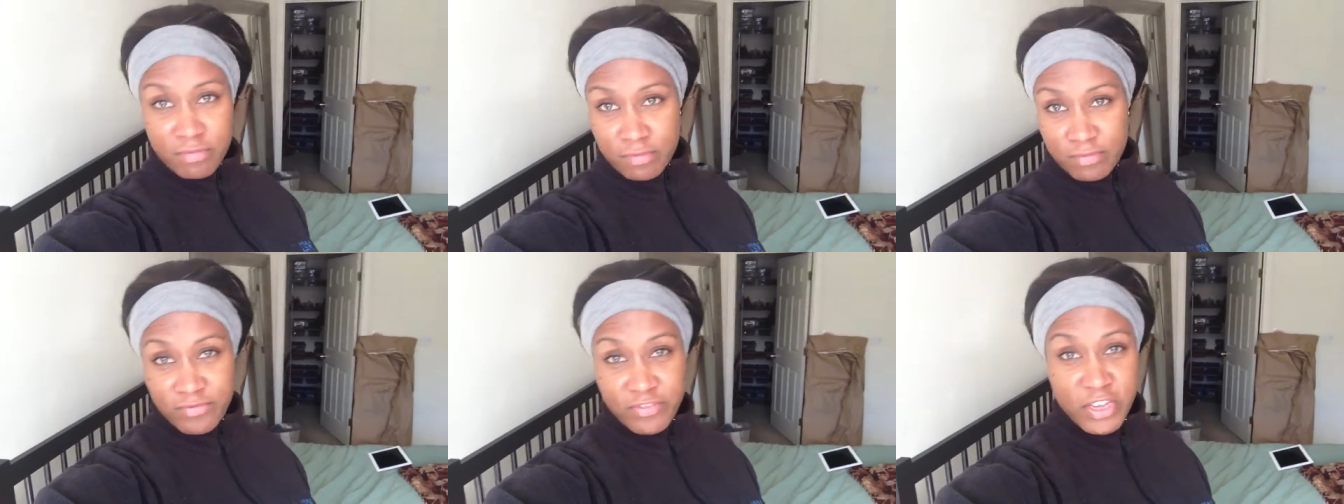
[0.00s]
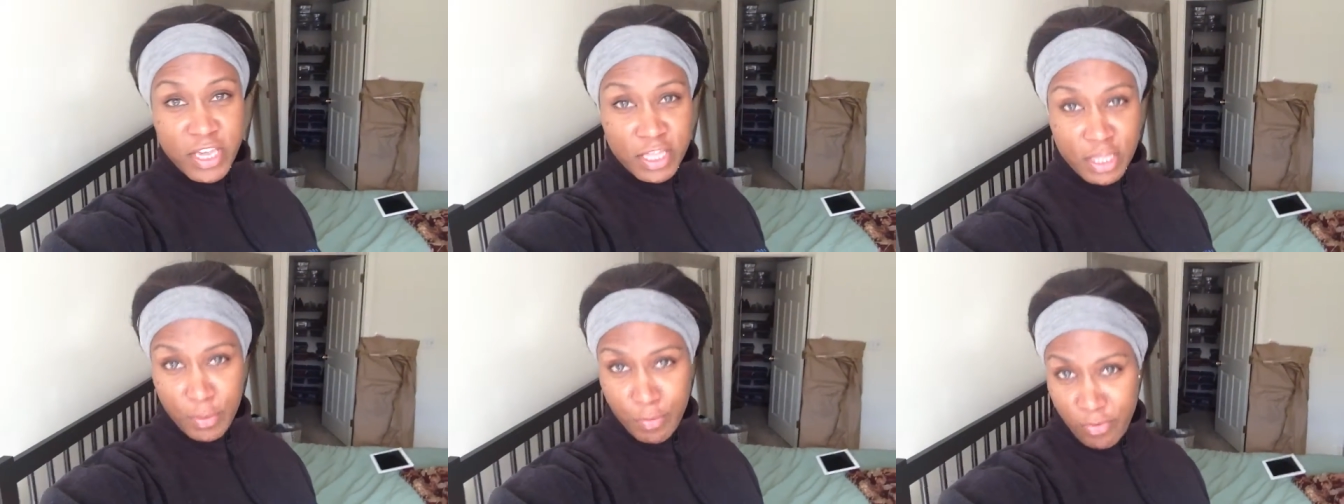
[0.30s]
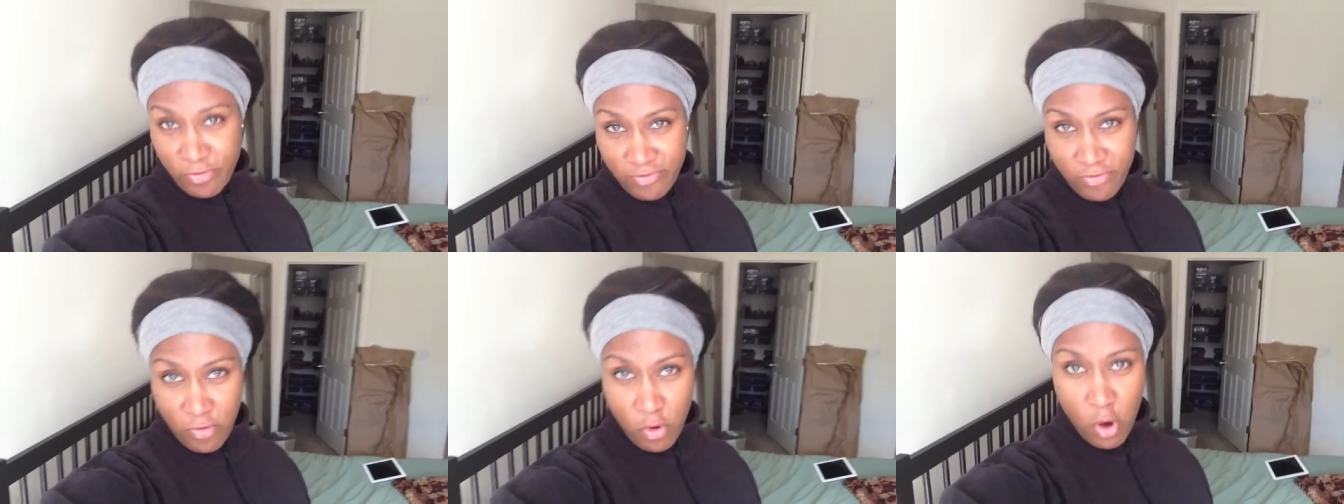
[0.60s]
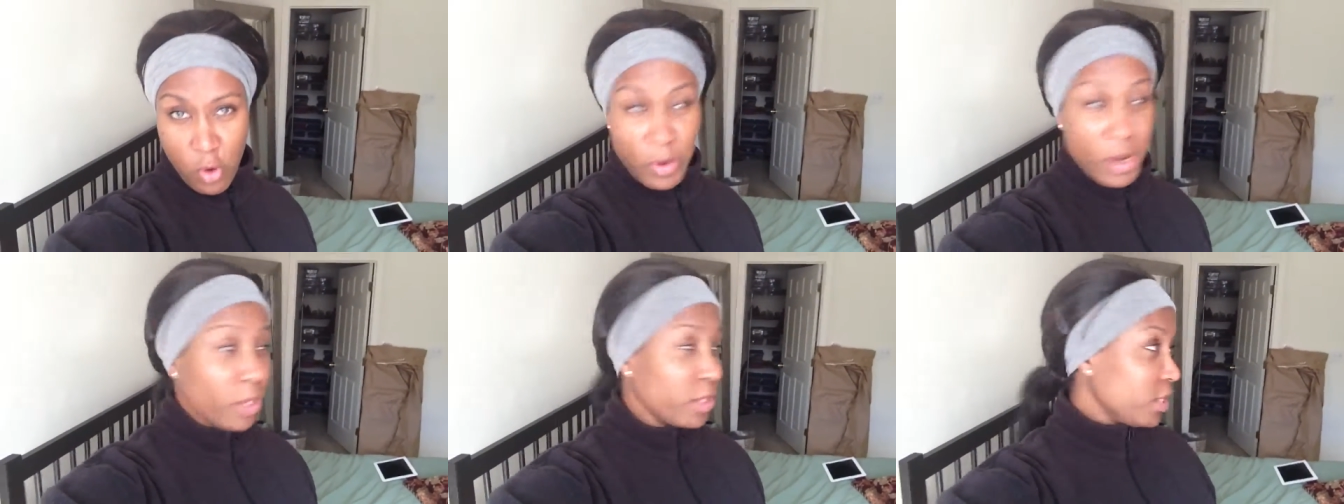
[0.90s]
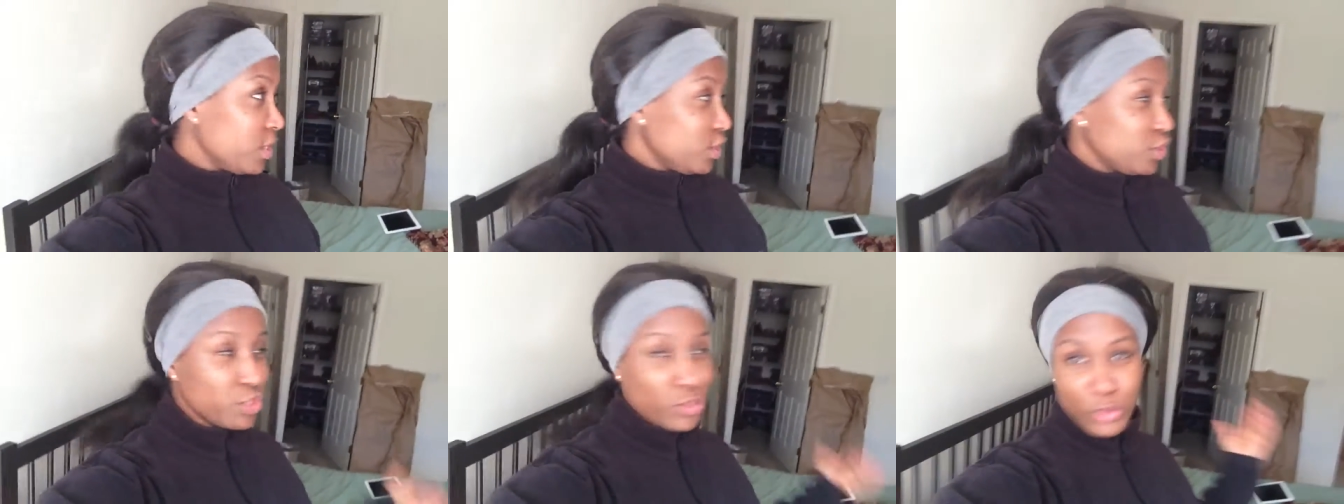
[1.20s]
forget the before. We're only
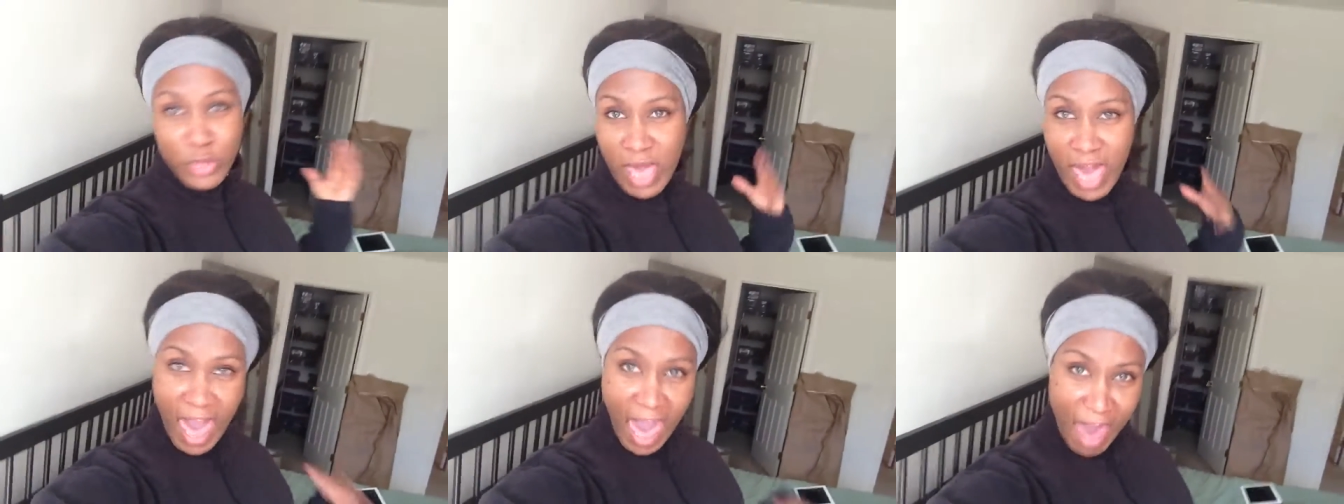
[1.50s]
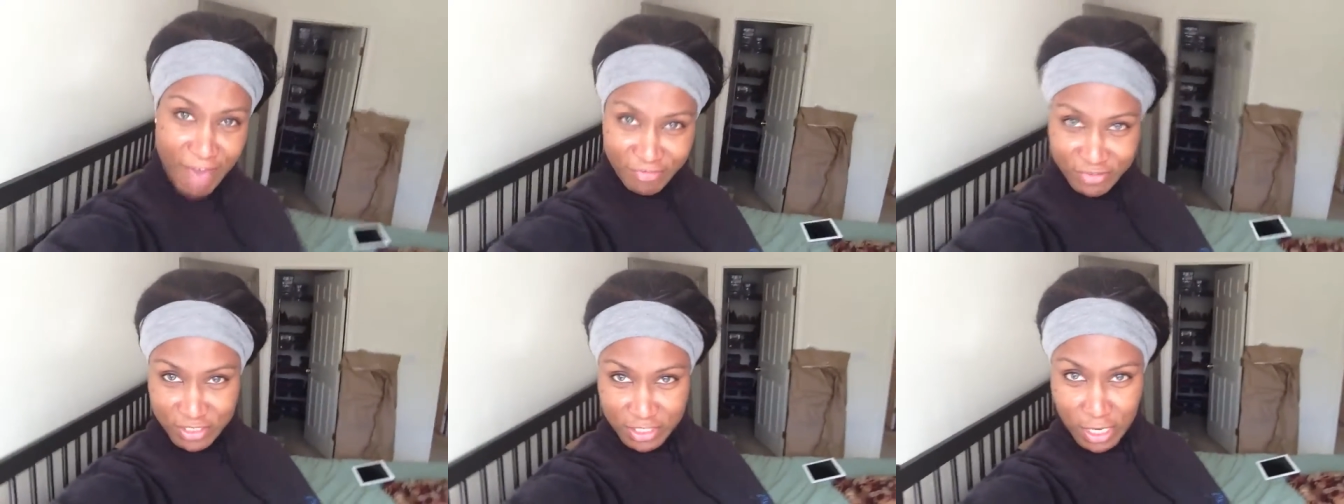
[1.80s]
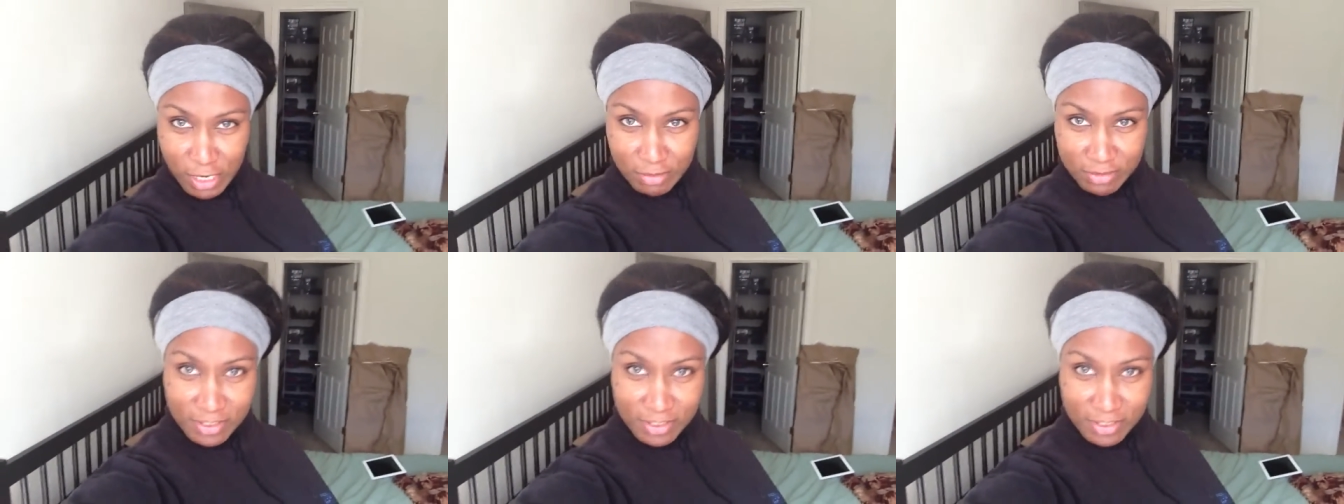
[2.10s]
going to show you after.